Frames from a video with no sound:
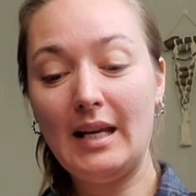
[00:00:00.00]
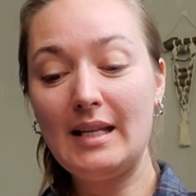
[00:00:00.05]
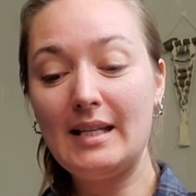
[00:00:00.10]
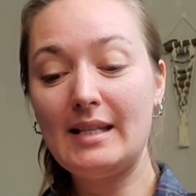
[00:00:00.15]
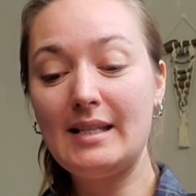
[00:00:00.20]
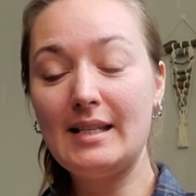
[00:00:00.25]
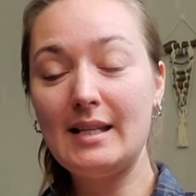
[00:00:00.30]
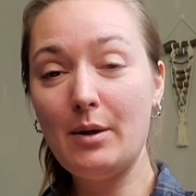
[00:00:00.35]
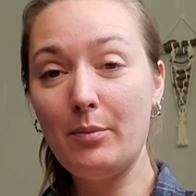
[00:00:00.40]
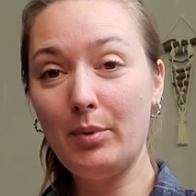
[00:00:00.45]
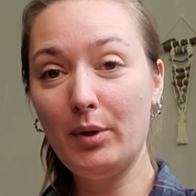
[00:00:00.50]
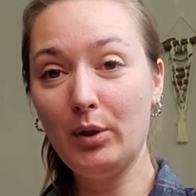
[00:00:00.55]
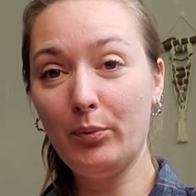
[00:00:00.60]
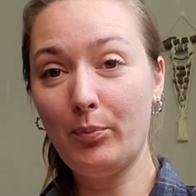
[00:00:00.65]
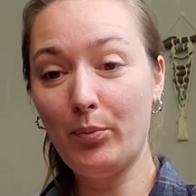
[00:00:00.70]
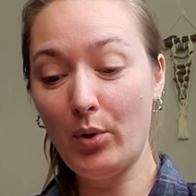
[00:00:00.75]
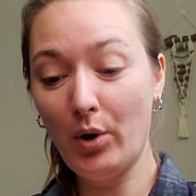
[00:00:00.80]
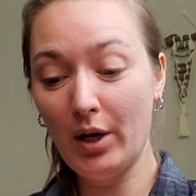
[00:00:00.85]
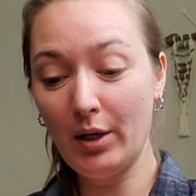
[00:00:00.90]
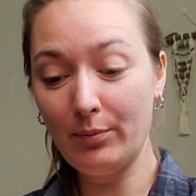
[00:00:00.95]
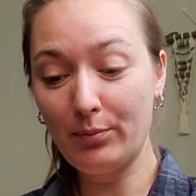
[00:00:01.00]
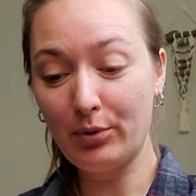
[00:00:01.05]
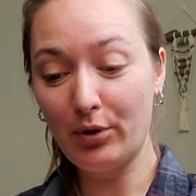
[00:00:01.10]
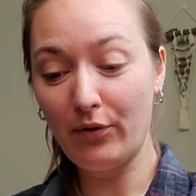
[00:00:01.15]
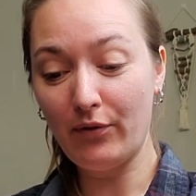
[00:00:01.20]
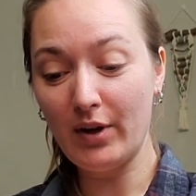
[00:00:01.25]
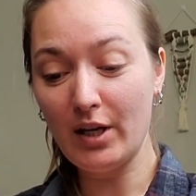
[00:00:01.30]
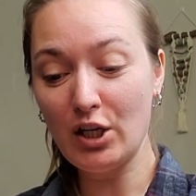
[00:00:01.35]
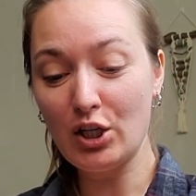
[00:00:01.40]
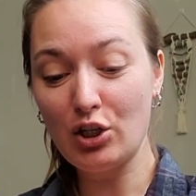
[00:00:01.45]
Sybil Point
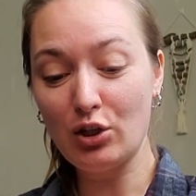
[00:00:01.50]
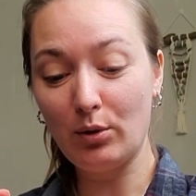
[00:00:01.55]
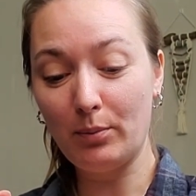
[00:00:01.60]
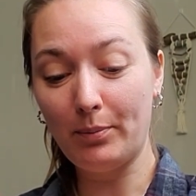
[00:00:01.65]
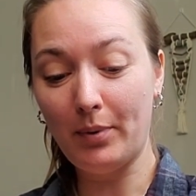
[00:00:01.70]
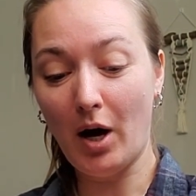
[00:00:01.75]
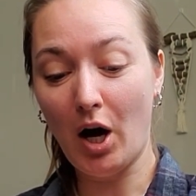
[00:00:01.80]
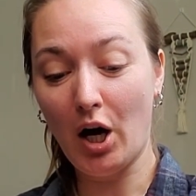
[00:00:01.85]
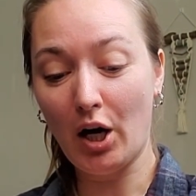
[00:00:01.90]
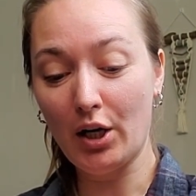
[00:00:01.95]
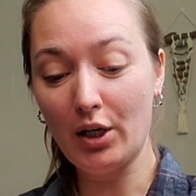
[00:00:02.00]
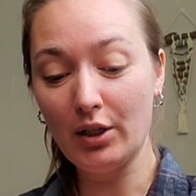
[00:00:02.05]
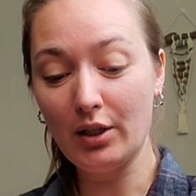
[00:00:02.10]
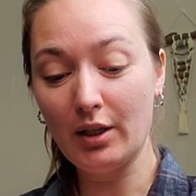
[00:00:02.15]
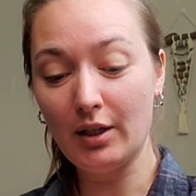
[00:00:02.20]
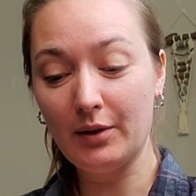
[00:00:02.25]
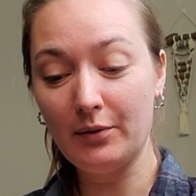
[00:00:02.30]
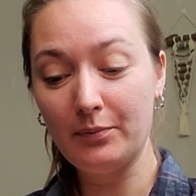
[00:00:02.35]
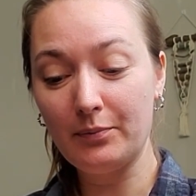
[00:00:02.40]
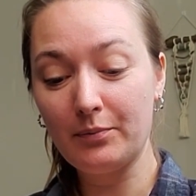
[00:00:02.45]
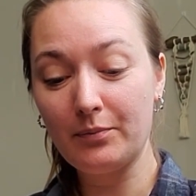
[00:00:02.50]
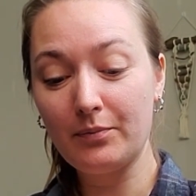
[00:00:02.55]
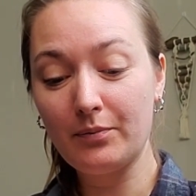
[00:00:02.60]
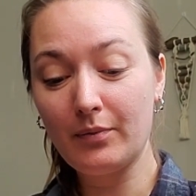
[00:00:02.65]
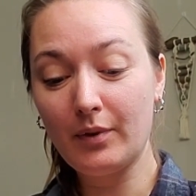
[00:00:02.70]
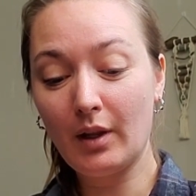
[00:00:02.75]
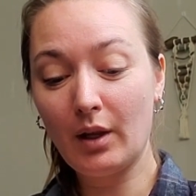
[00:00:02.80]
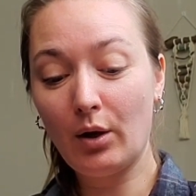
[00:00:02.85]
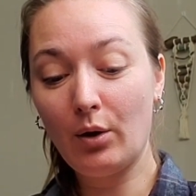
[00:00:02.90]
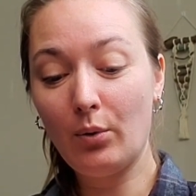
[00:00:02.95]
Provincial Park,
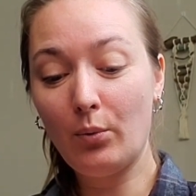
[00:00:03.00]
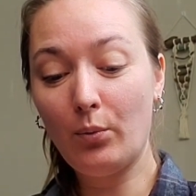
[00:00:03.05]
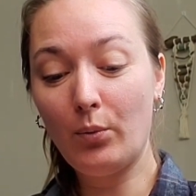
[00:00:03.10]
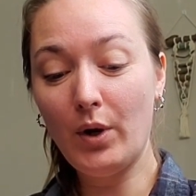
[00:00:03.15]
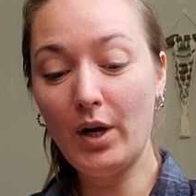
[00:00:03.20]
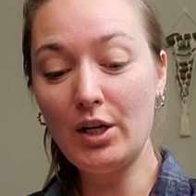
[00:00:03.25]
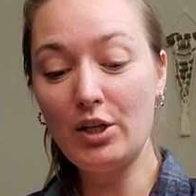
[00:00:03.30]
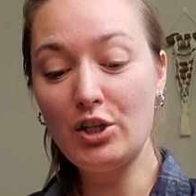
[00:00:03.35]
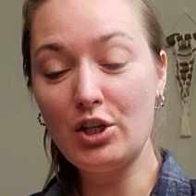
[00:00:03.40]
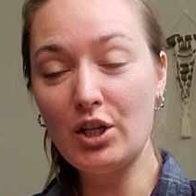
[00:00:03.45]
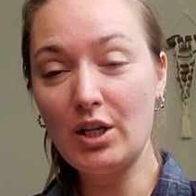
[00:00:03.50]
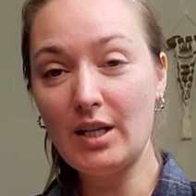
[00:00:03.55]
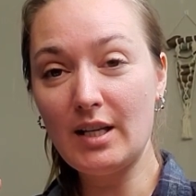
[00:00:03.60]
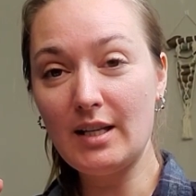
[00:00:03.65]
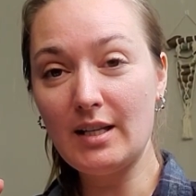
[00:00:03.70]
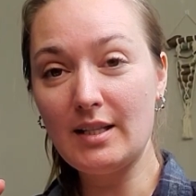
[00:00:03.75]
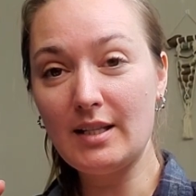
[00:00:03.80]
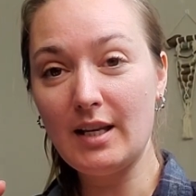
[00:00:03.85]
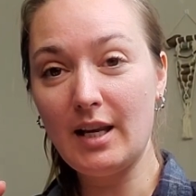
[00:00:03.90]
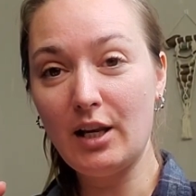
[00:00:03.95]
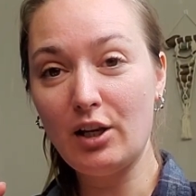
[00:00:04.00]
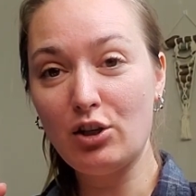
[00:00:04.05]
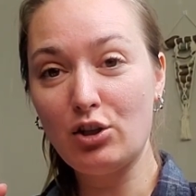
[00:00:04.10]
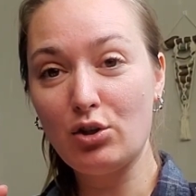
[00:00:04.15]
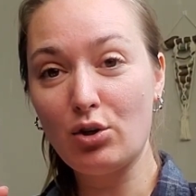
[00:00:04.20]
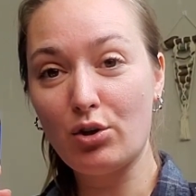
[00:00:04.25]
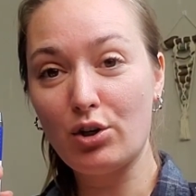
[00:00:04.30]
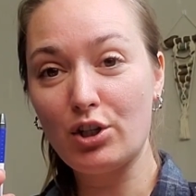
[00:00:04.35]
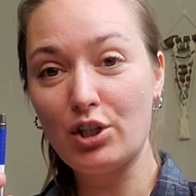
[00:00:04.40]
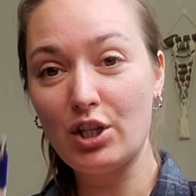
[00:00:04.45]
which is in
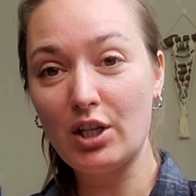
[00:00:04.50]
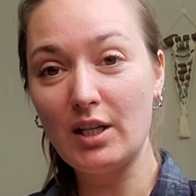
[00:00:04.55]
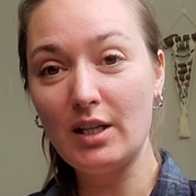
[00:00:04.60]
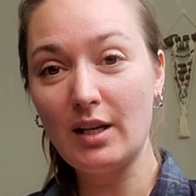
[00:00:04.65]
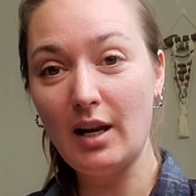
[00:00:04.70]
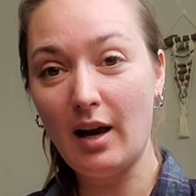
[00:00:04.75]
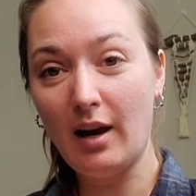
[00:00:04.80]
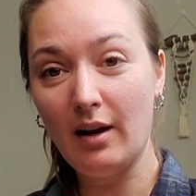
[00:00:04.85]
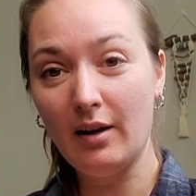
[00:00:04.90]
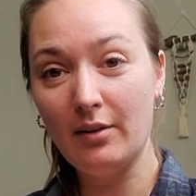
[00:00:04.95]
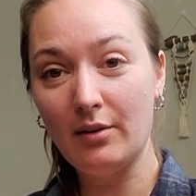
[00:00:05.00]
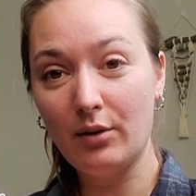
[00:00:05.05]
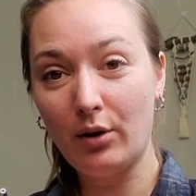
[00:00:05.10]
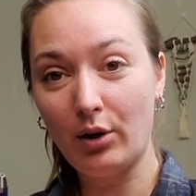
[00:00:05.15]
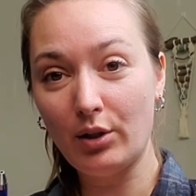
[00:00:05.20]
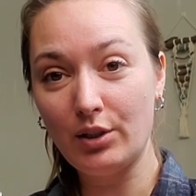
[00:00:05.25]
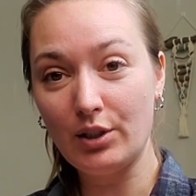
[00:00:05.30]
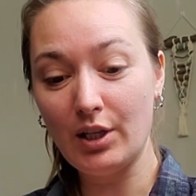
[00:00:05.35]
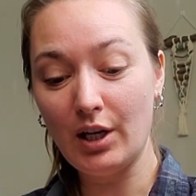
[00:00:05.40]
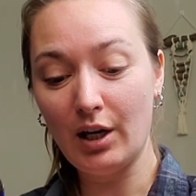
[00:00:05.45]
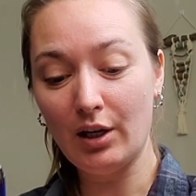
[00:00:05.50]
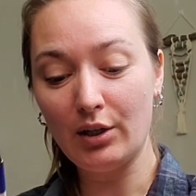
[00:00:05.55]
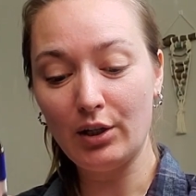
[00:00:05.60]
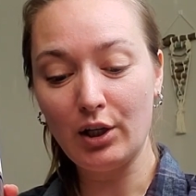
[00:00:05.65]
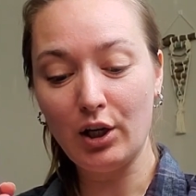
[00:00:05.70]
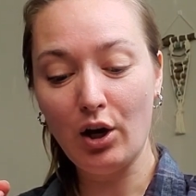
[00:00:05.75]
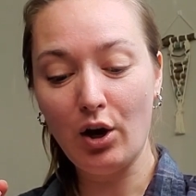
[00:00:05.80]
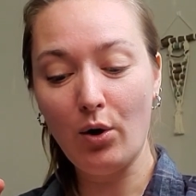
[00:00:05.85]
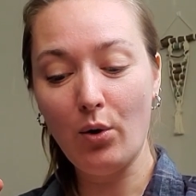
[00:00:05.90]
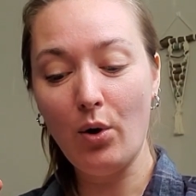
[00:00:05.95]
Georgina,
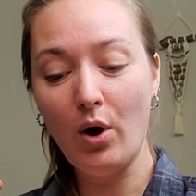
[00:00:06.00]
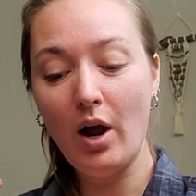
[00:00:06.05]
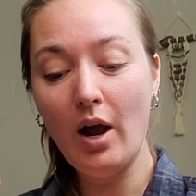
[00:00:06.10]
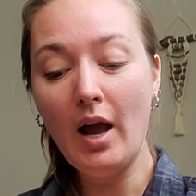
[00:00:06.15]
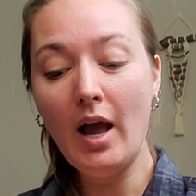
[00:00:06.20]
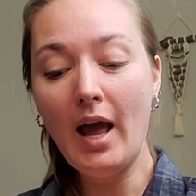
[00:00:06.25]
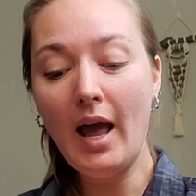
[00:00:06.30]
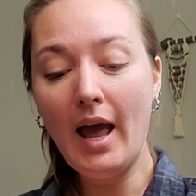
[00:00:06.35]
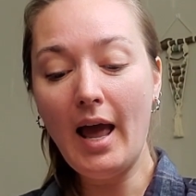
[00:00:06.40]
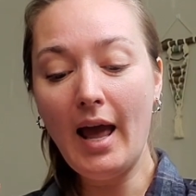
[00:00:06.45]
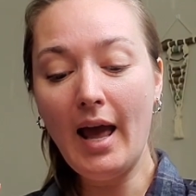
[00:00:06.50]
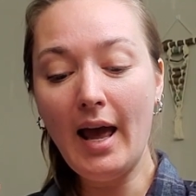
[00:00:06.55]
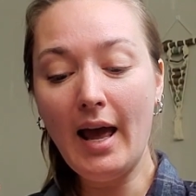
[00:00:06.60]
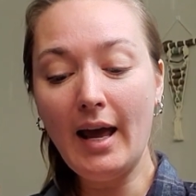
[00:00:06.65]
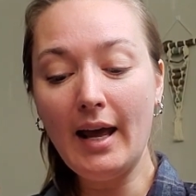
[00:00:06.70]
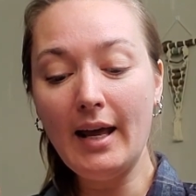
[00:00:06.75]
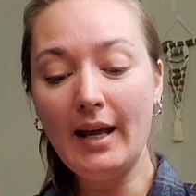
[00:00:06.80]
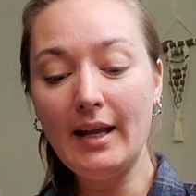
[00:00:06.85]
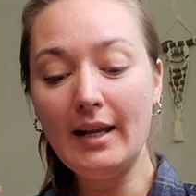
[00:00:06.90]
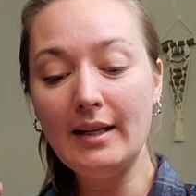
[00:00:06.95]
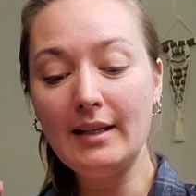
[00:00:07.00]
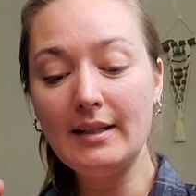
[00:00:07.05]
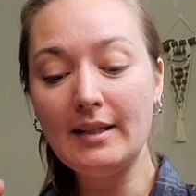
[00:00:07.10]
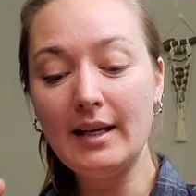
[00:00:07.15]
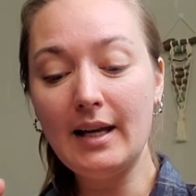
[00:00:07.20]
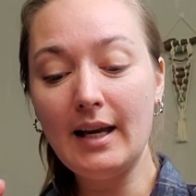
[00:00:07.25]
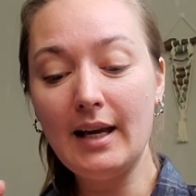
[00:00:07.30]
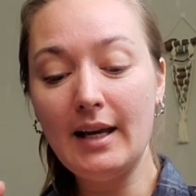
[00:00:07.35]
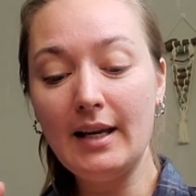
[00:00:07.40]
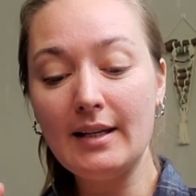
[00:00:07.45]
Ontario, and
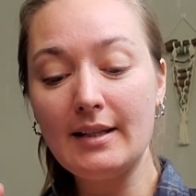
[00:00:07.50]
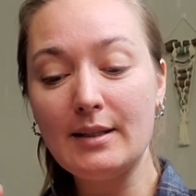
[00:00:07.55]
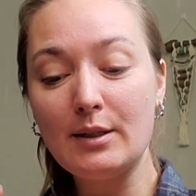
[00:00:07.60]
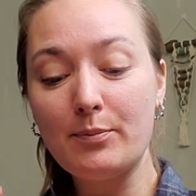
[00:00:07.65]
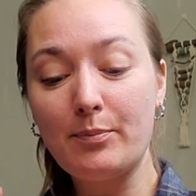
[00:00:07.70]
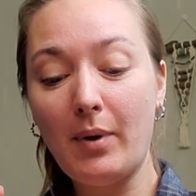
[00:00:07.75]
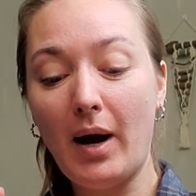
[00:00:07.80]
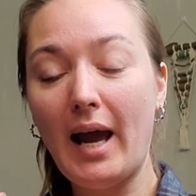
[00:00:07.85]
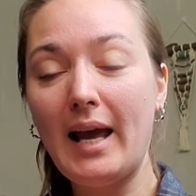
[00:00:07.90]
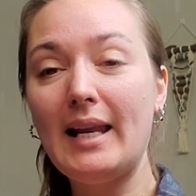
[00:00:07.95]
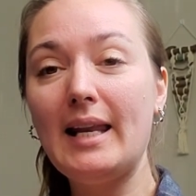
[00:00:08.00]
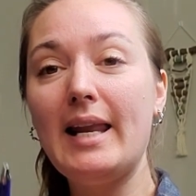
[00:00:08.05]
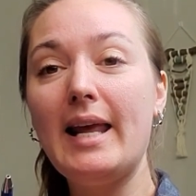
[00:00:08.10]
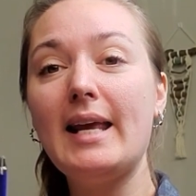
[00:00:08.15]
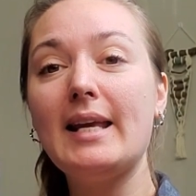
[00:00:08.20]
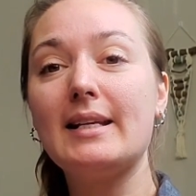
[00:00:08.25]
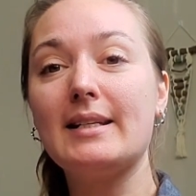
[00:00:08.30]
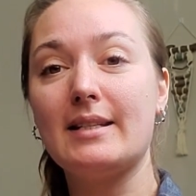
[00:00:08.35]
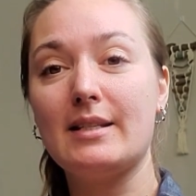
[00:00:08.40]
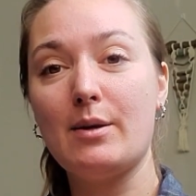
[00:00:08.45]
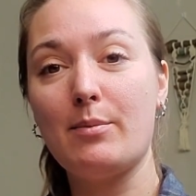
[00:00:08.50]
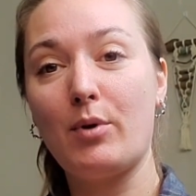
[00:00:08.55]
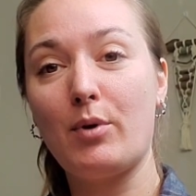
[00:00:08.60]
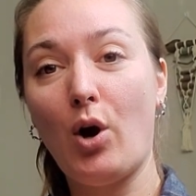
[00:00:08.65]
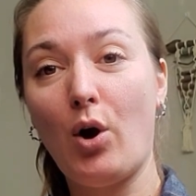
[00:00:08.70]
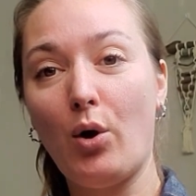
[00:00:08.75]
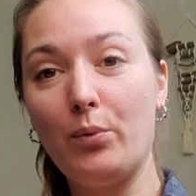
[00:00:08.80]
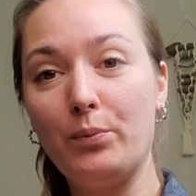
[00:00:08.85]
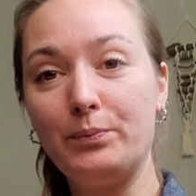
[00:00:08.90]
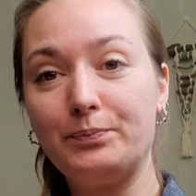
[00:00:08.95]
it's by Lake
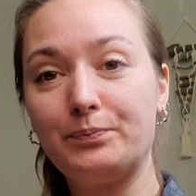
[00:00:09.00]
Simcoe.